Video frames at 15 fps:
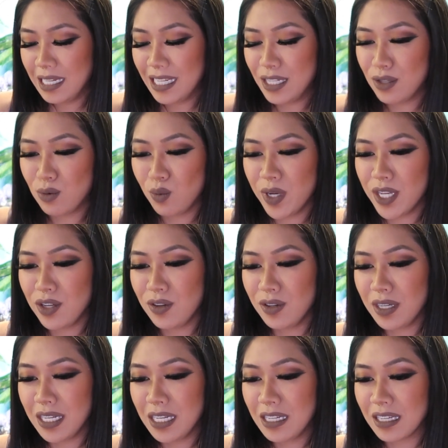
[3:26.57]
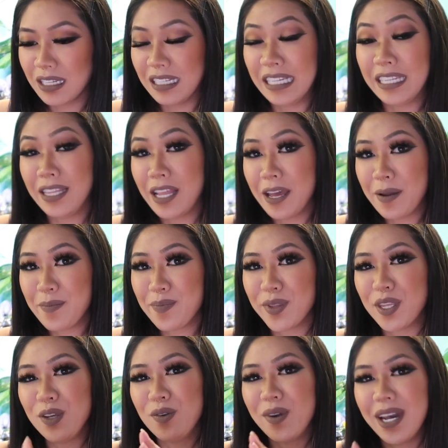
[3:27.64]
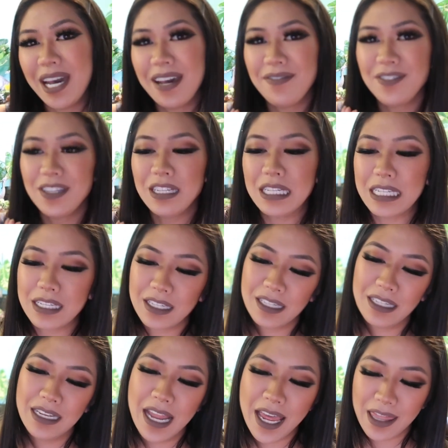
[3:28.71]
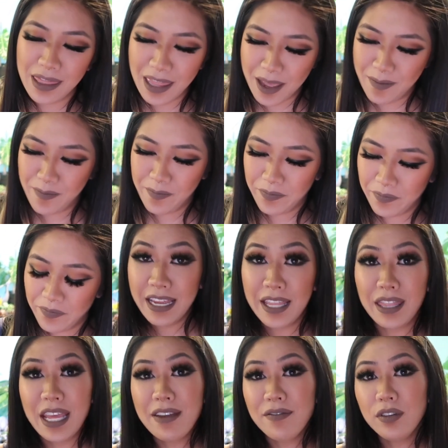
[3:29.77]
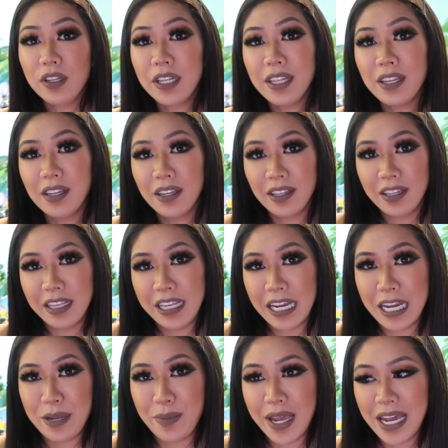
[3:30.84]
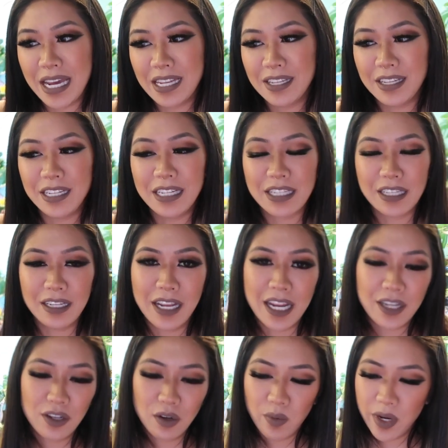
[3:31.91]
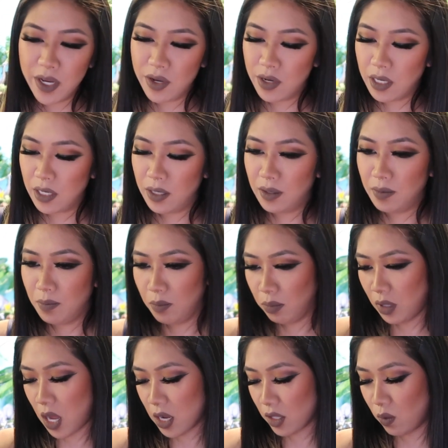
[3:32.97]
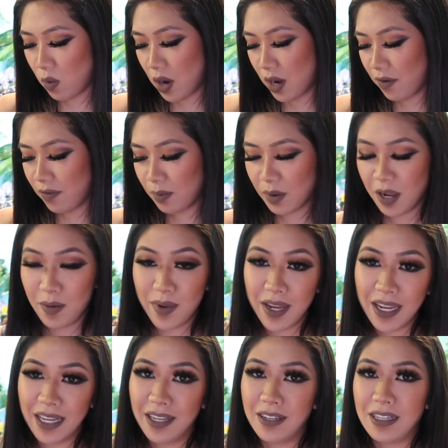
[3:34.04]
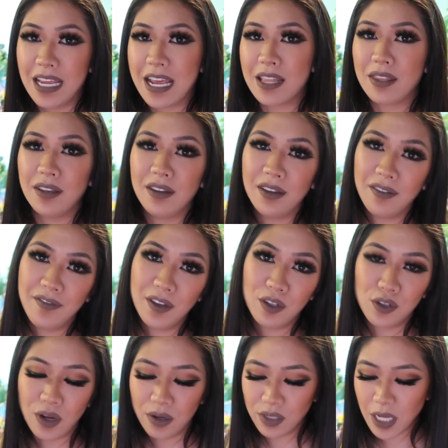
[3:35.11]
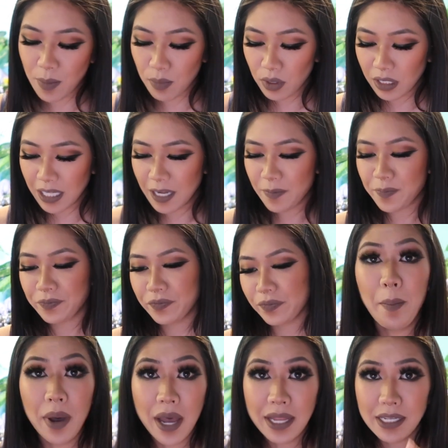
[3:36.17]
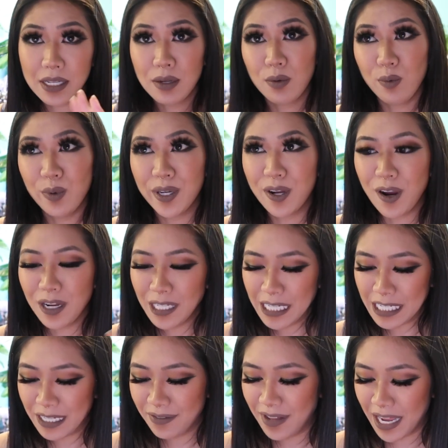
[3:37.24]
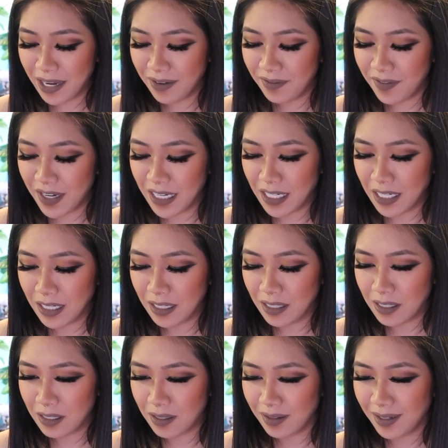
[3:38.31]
is when you need to clean them, you have to disconnect them. And thankfully the Eheim has a disconnector where you can block the water from coming and take the filter out separately. But regardless of that convenience,